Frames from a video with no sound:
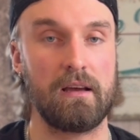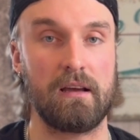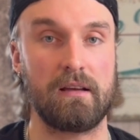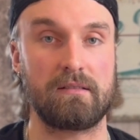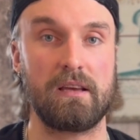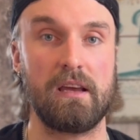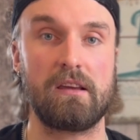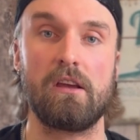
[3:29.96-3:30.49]

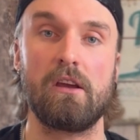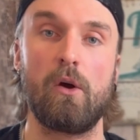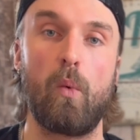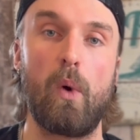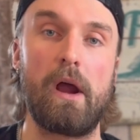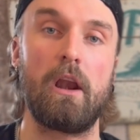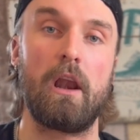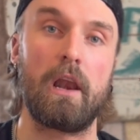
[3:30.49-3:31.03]
taking
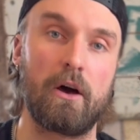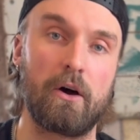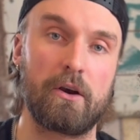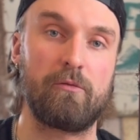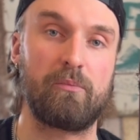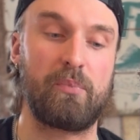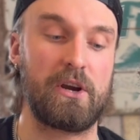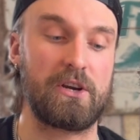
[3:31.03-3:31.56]
away a lot
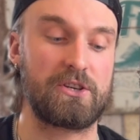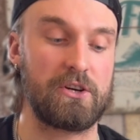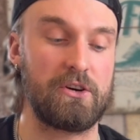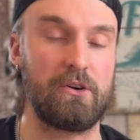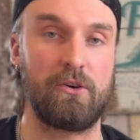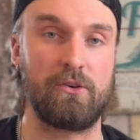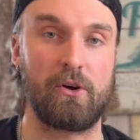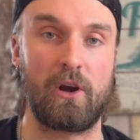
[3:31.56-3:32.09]
of
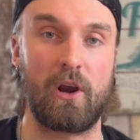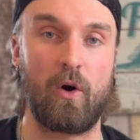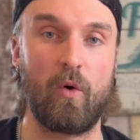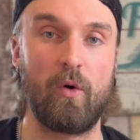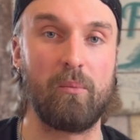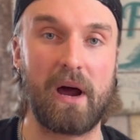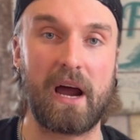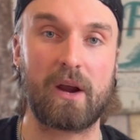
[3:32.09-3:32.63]
pressure on your
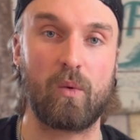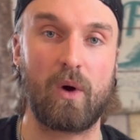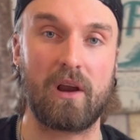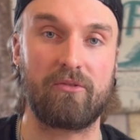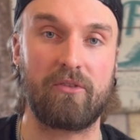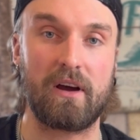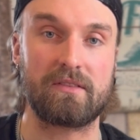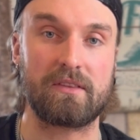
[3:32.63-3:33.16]
lower back
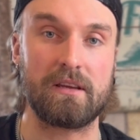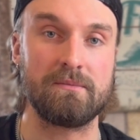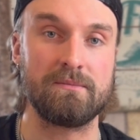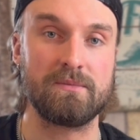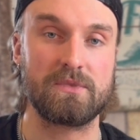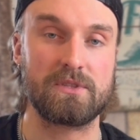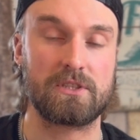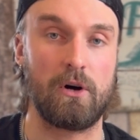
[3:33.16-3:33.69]
while
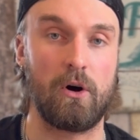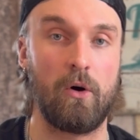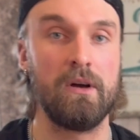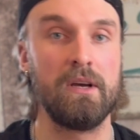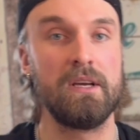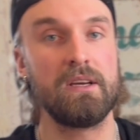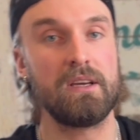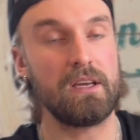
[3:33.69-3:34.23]
fighting.
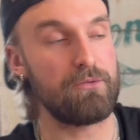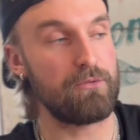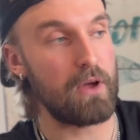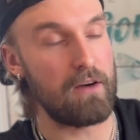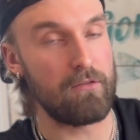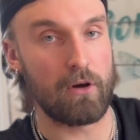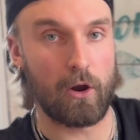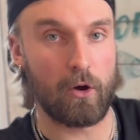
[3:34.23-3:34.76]
So if you
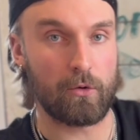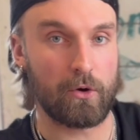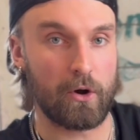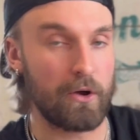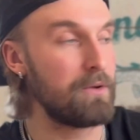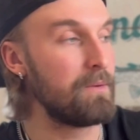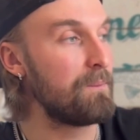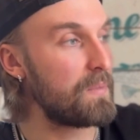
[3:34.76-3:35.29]
have a long
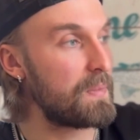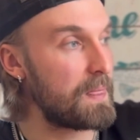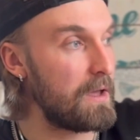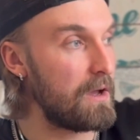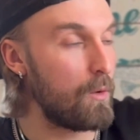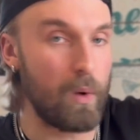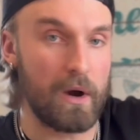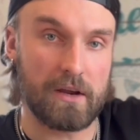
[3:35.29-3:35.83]
rod,
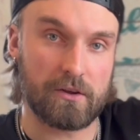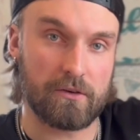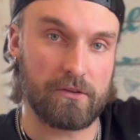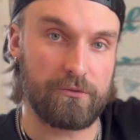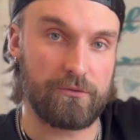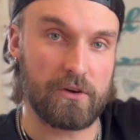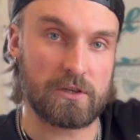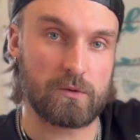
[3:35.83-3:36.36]
the weight of
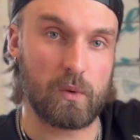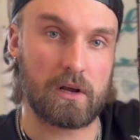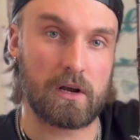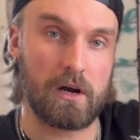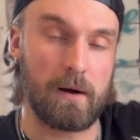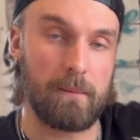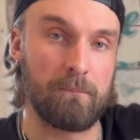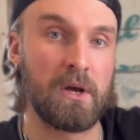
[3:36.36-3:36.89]
the fish will
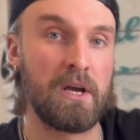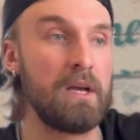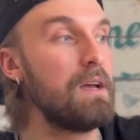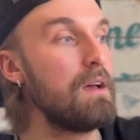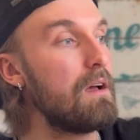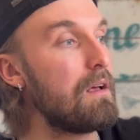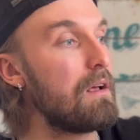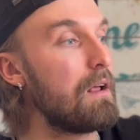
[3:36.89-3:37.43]
come
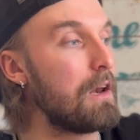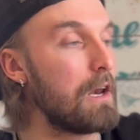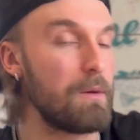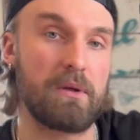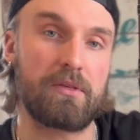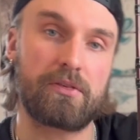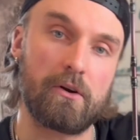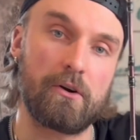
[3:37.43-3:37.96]
a little
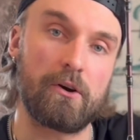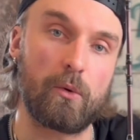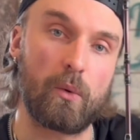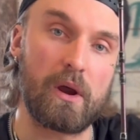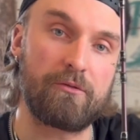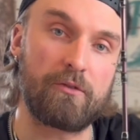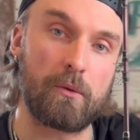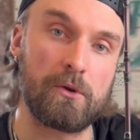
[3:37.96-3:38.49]
bit further
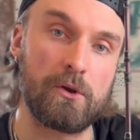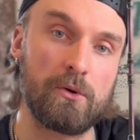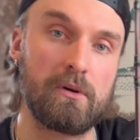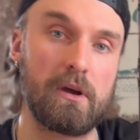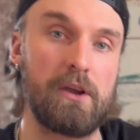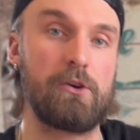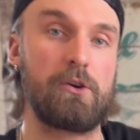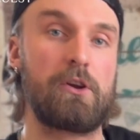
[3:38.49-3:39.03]
away from you,
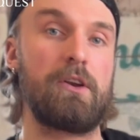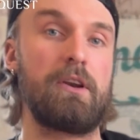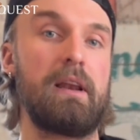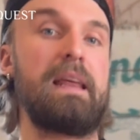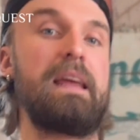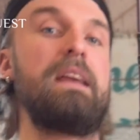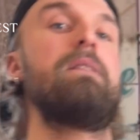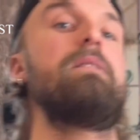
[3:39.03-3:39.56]
and you're gonna
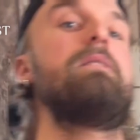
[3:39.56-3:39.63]
lean